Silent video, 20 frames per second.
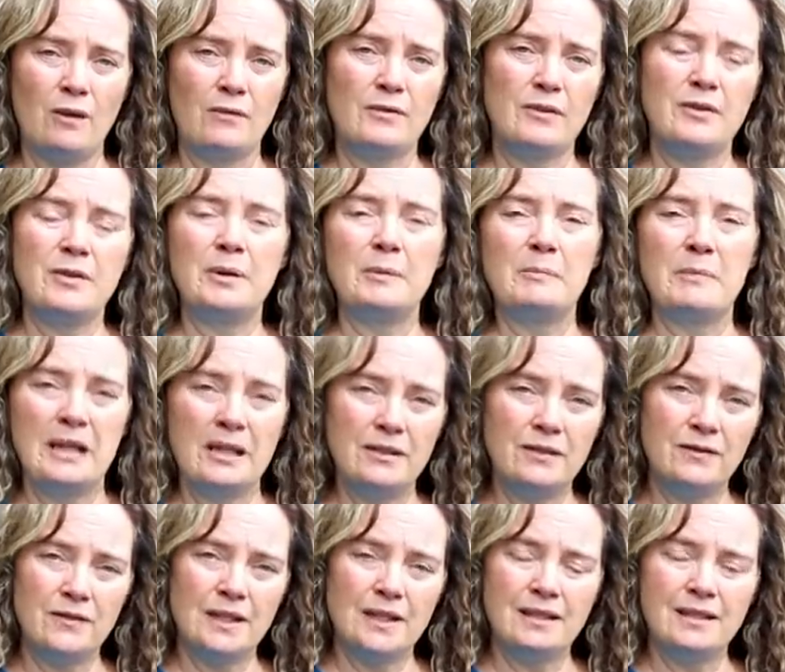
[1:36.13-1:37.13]
offer them
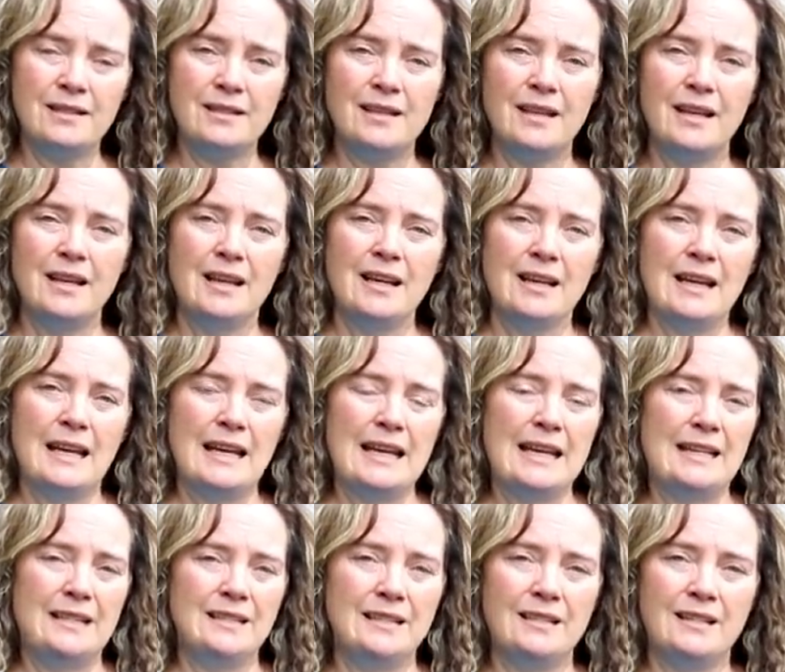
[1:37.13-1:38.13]
benefits,
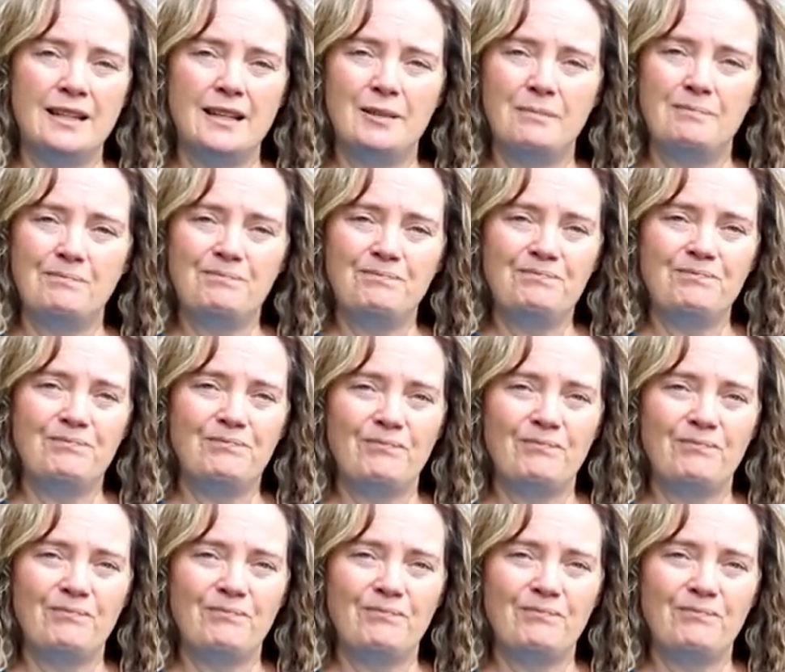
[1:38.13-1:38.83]
and um,